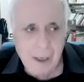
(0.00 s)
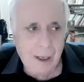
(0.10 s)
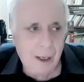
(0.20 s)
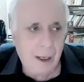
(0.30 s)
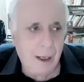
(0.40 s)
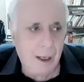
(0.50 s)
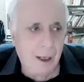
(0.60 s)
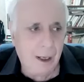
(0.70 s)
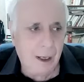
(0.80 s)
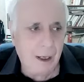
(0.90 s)

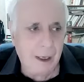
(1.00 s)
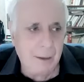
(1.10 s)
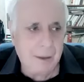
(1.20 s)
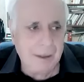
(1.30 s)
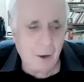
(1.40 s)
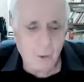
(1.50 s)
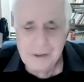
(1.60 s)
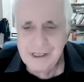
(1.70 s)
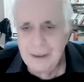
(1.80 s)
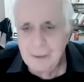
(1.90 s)
But it
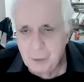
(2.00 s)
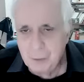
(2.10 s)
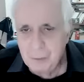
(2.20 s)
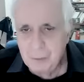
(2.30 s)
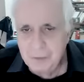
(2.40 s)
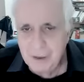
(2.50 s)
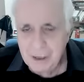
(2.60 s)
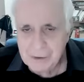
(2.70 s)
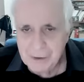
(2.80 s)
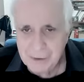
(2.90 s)
always had a problem with the
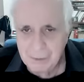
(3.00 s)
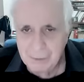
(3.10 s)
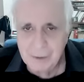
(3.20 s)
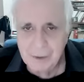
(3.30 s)
Gaza Strip.